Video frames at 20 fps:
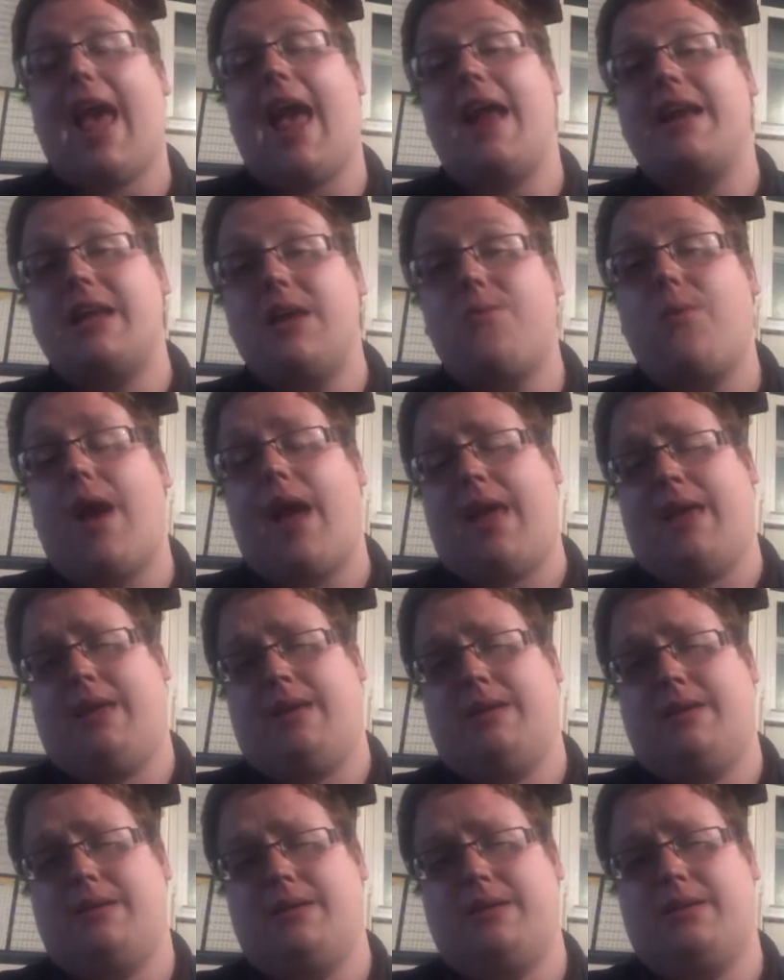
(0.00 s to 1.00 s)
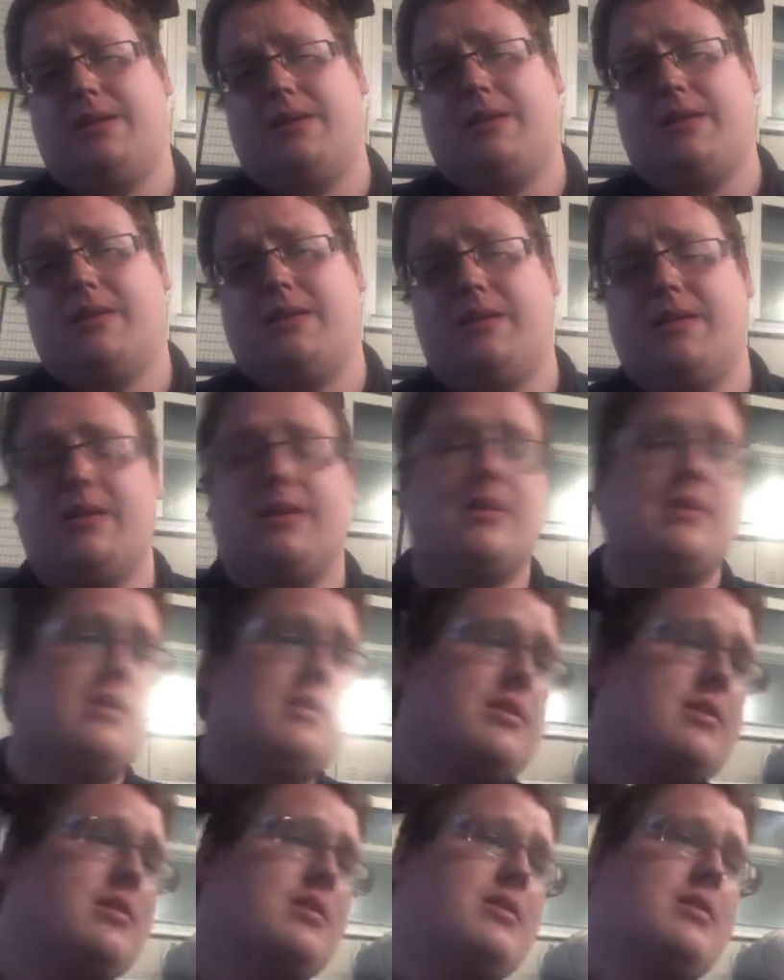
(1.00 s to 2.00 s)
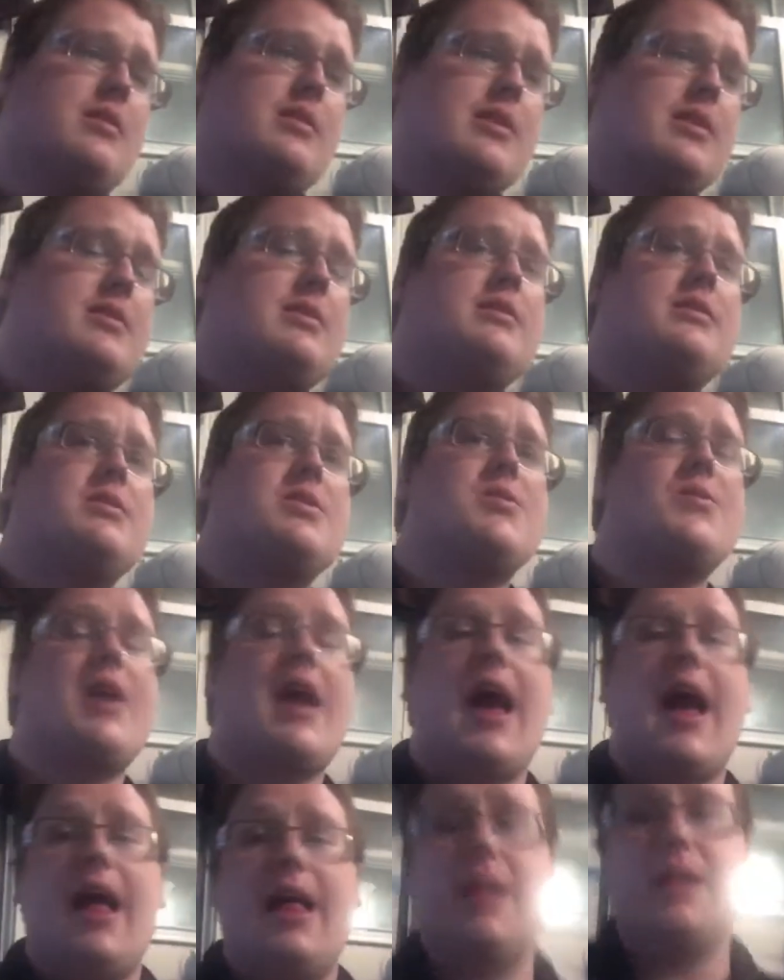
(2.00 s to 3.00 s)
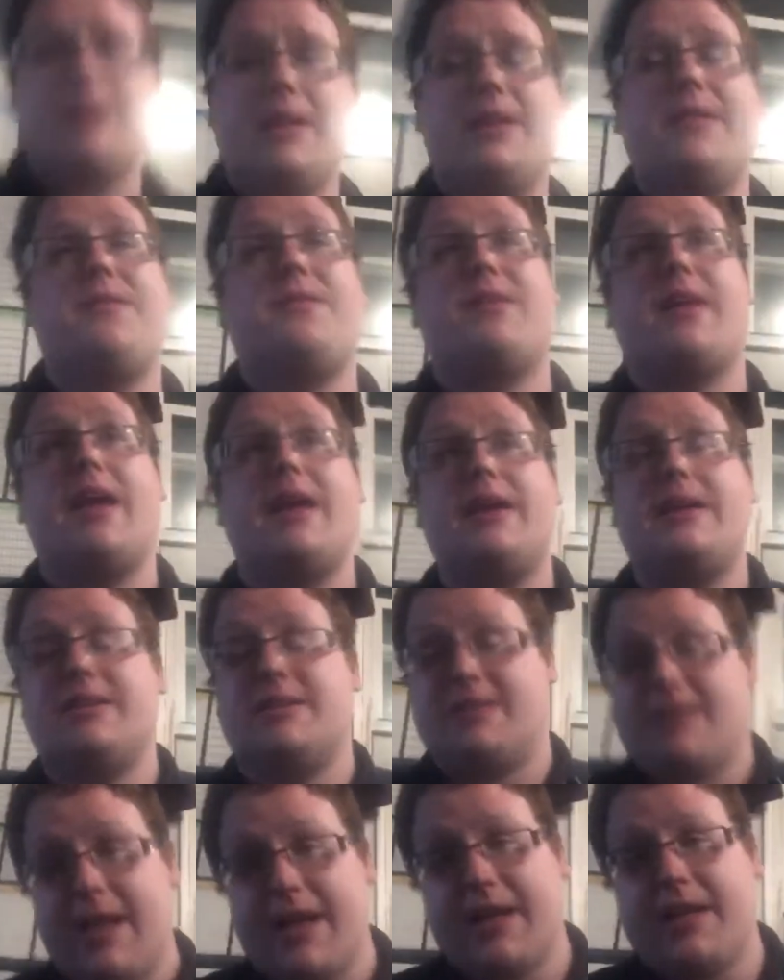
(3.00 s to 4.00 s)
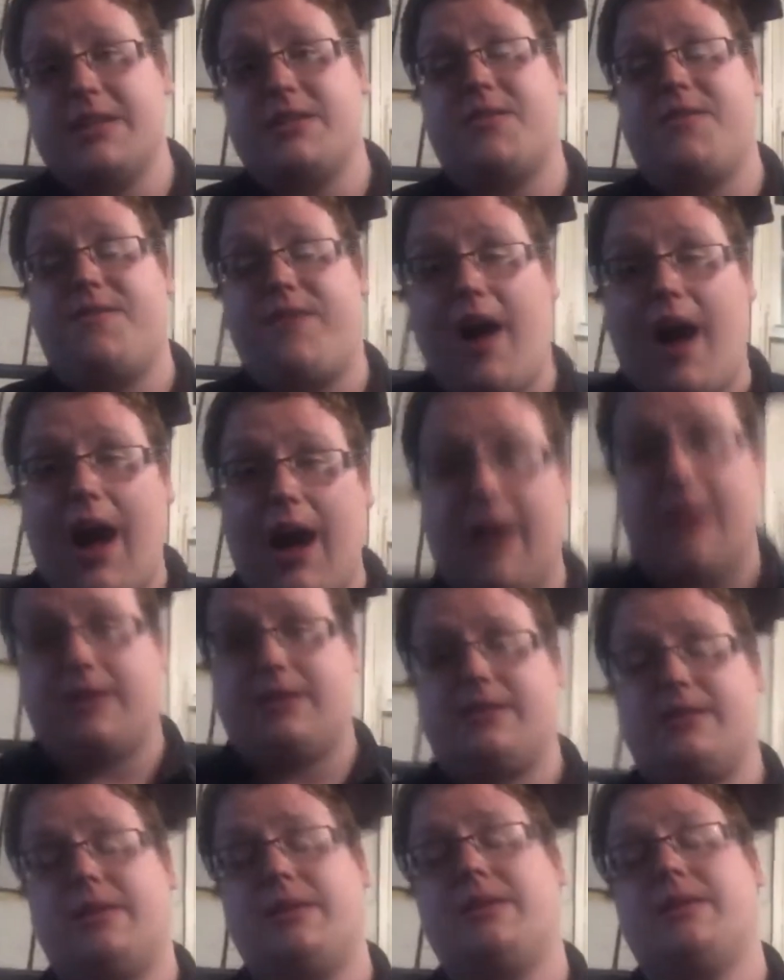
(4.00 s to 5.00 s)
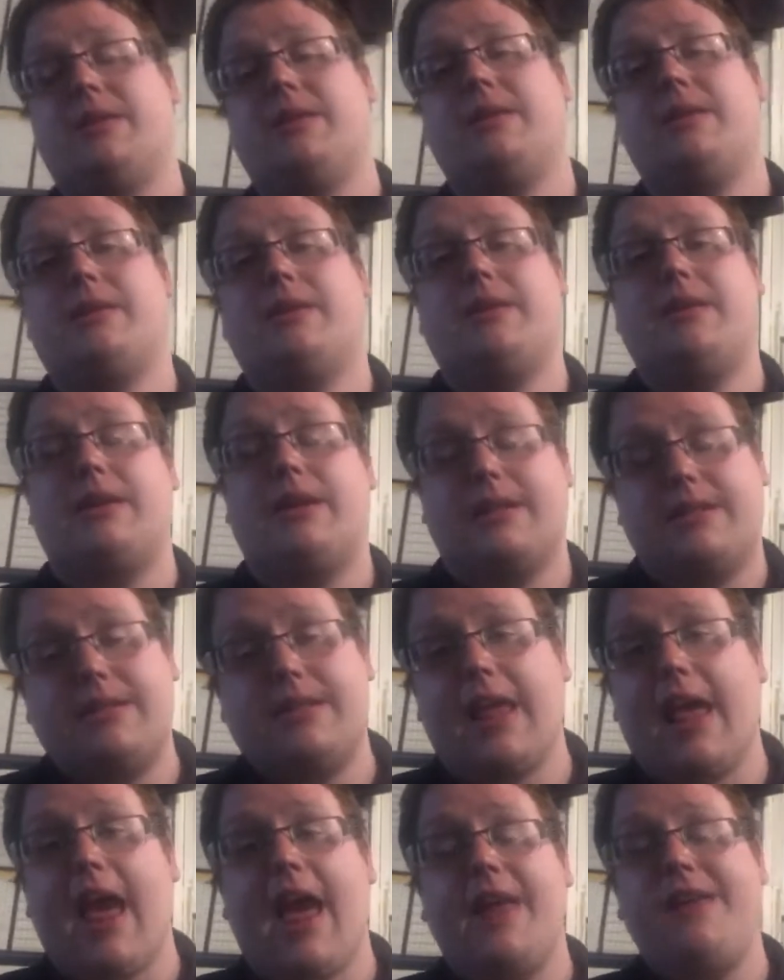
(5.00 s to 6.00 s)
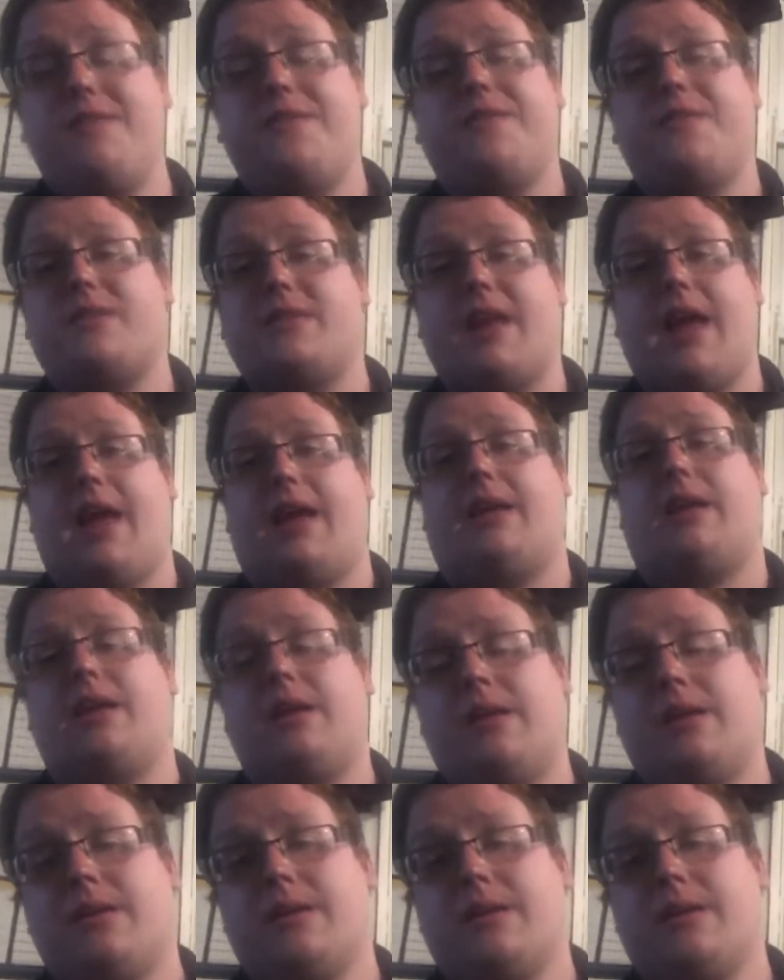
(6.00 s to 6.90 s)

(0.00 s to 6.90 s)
anyway. This is the reality of things. Dick is fucked. It's the end for Dick.